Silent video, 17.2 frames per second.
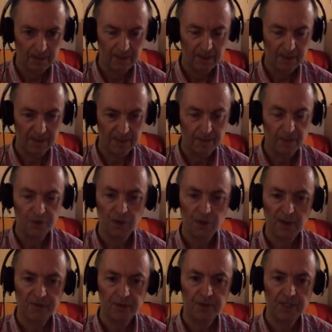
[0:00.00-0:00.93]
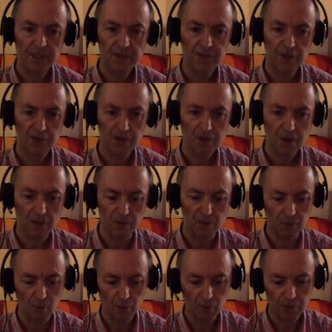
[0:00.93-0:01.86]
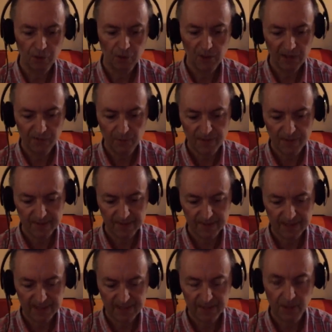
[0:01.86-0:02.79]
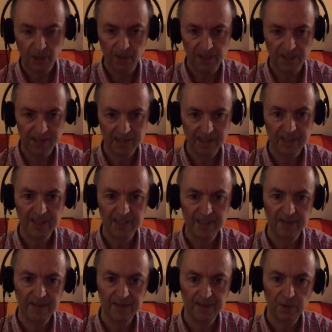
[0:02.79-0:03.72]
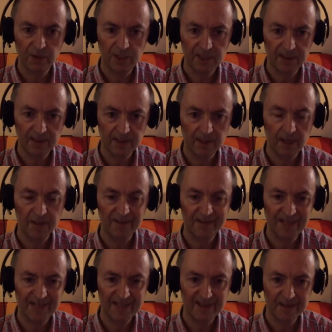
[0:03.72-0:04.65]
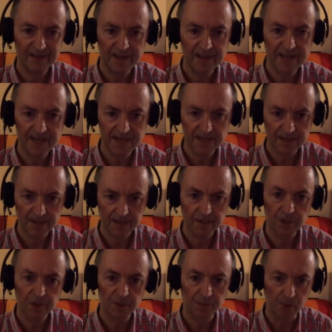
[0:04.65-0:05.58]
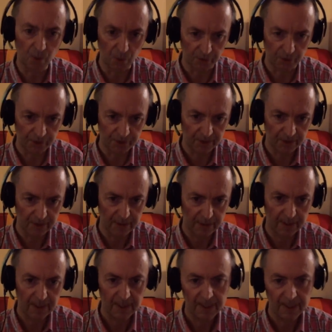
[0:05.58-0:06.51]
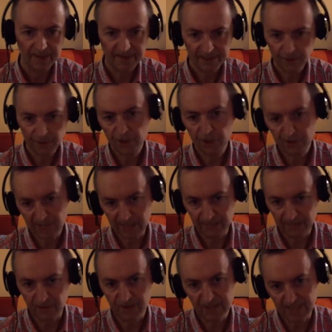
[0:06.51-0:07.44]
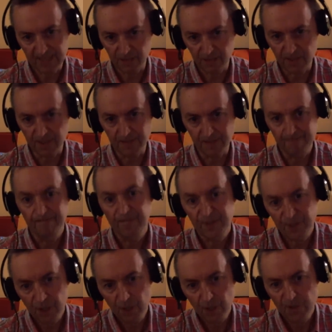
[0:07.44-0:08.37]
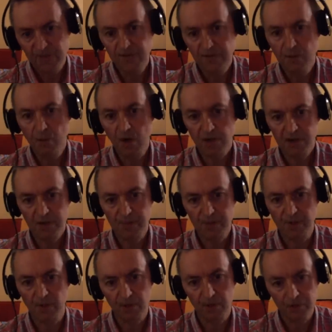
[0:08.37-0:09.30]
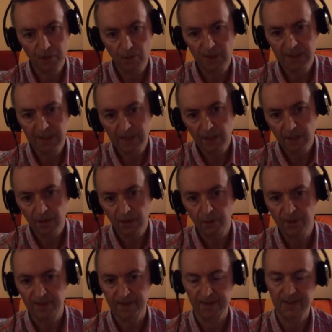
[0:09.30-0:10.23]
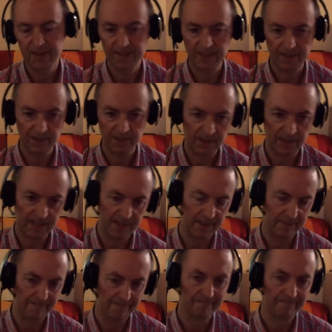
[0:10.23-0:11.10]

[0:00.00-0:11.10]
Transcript: Yes, but you have to deal on your own. What you have with CentOS is that you get a 10 years support that yes. you don't have on Slackware. So right. if you want support, you will go with CentOS.